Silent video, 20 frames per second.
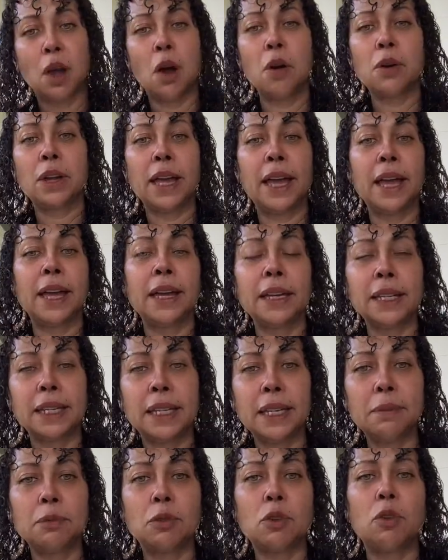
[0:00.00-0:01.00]
Okay,
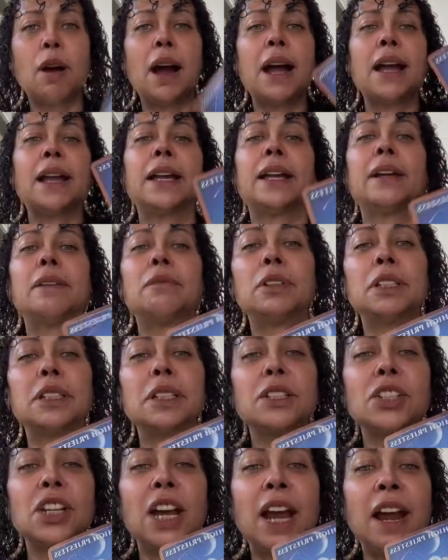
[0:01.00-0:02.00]
keep quiet with
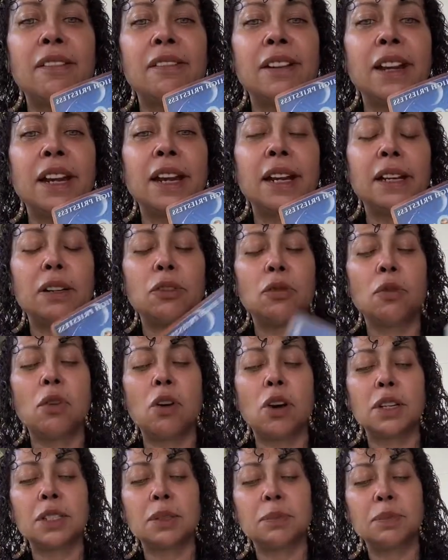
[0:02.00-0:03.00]
the Chariot
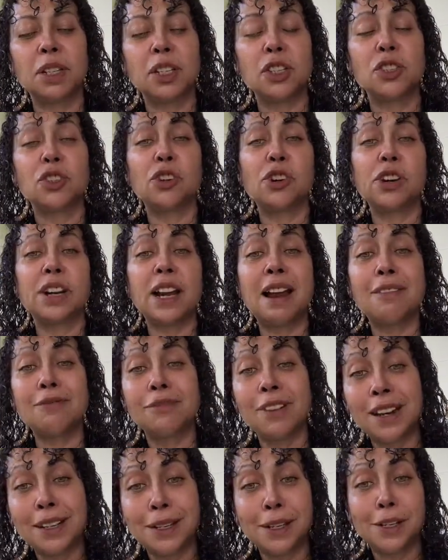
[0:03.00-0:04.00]
cross because you're not
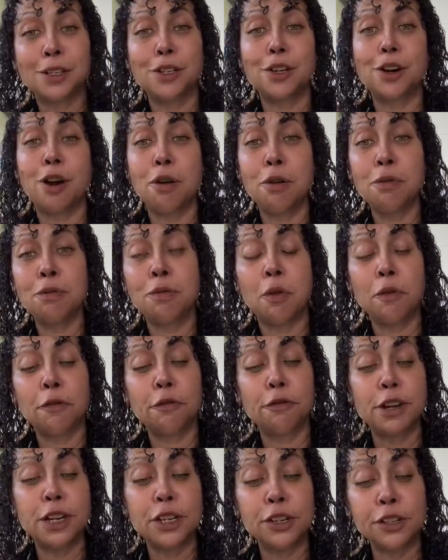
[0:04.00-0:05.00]
ready to go or
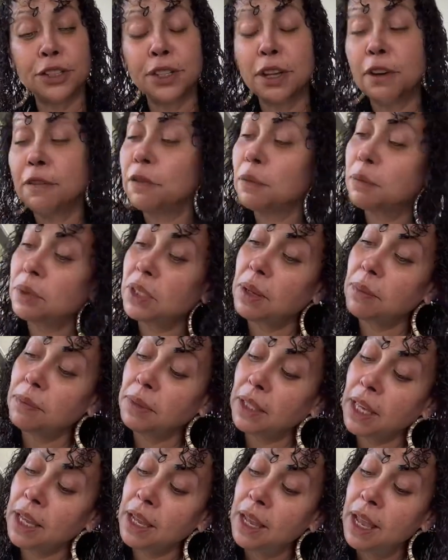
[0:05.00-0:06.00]
free yourself from
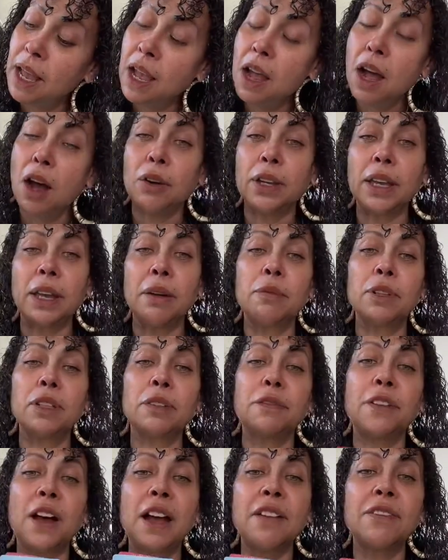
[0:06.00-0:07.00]
something. Okay, with
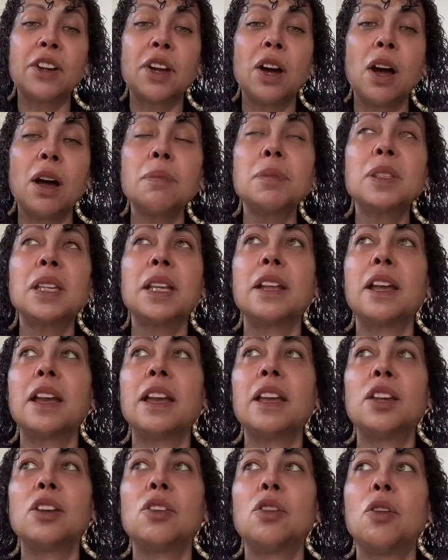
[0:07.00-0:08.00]
the Five of Cups
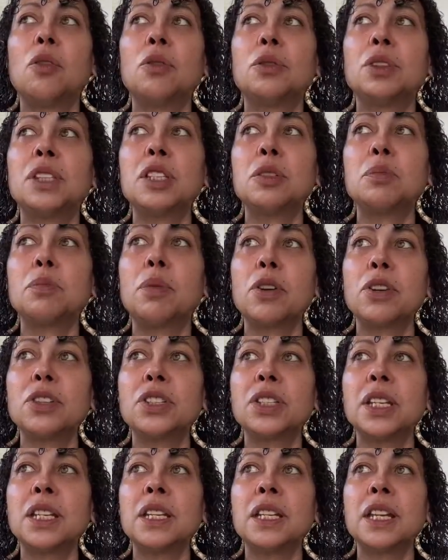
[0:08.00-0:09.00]
and, you know, this
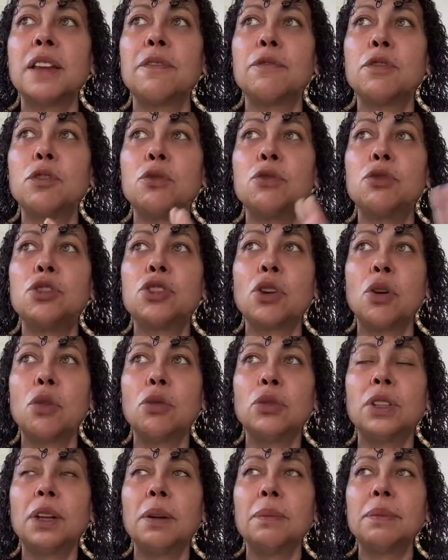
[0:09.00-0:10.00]
person, if you
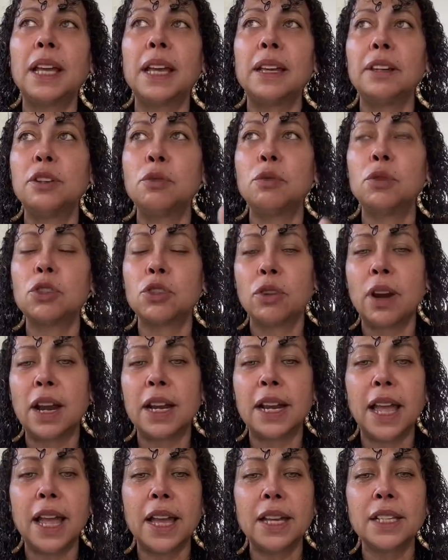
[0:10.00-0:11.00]
showed them that you were
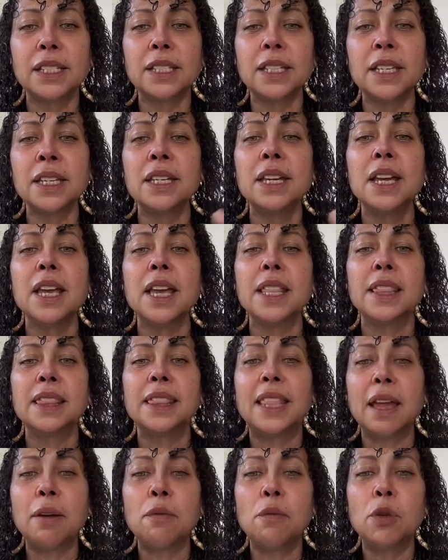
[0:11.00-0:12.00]
trying to exit,
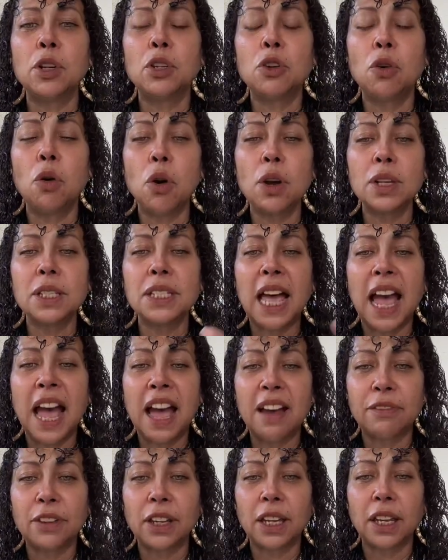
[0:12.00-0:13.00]
they would cause
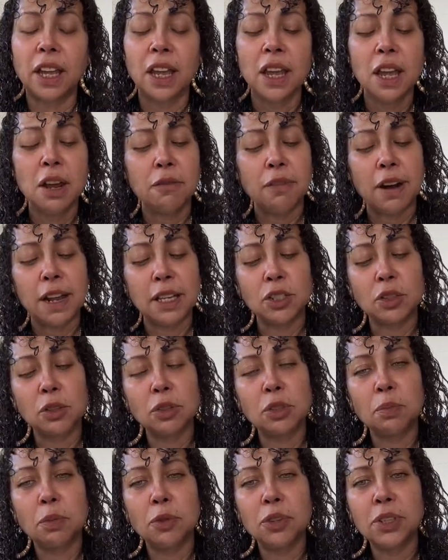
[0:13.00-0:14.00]
havoc, right? So
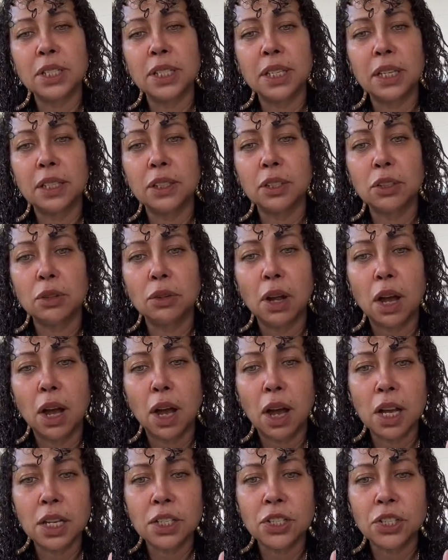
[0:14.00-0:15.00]
Spirit's telling you to
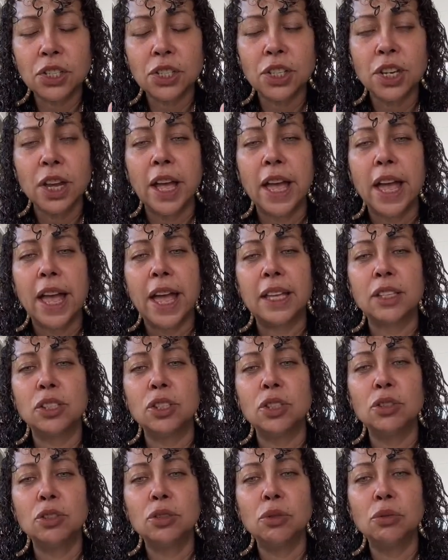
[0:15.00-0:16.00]
hush and
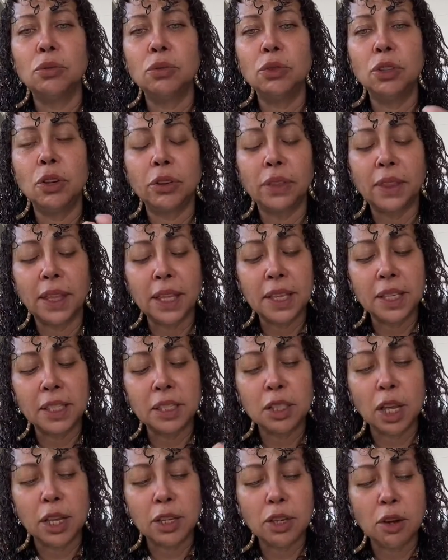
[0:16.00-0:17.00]
to do your
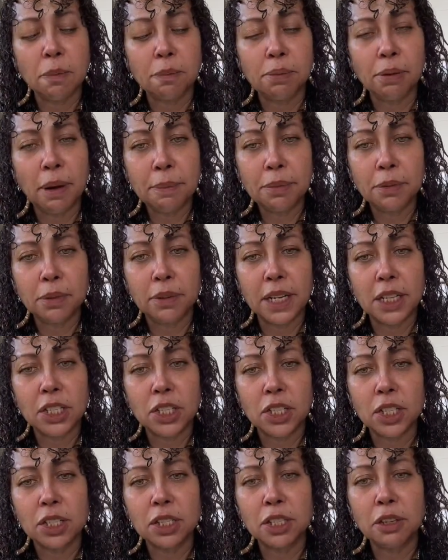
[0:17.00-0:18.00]
things and your
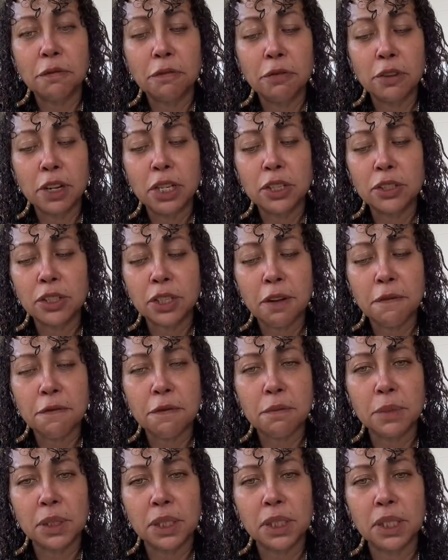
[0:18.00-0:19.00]
preparation to free yourself
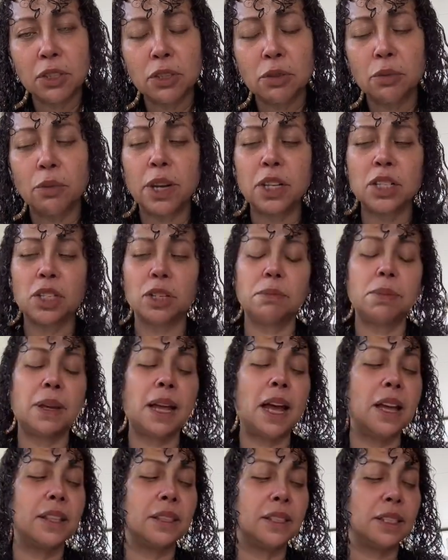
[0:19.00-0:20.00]
from a situation
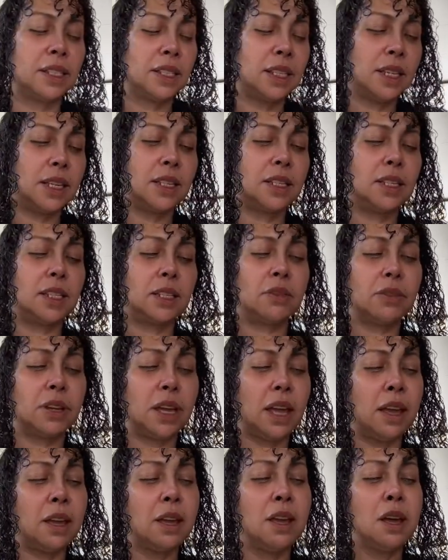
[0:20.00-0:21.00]
behind the scenes,
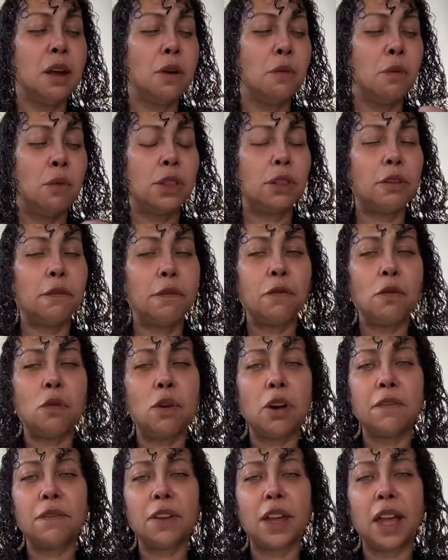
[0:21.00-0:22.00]
okay? With the
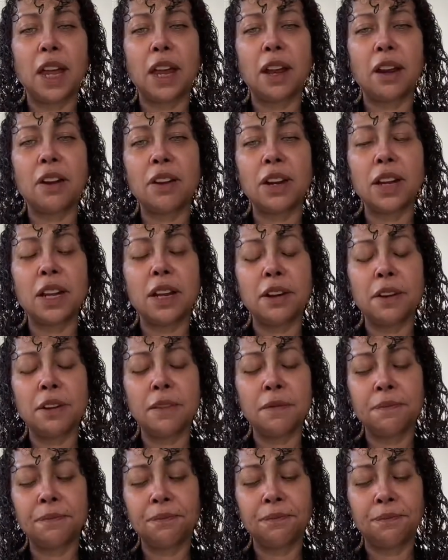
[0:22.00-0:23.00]
Four of Air
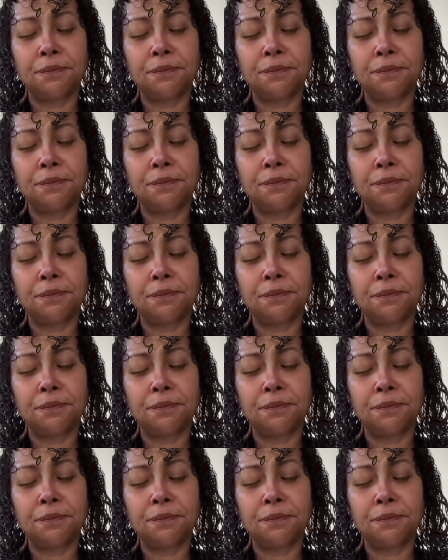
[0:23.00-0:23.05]
here,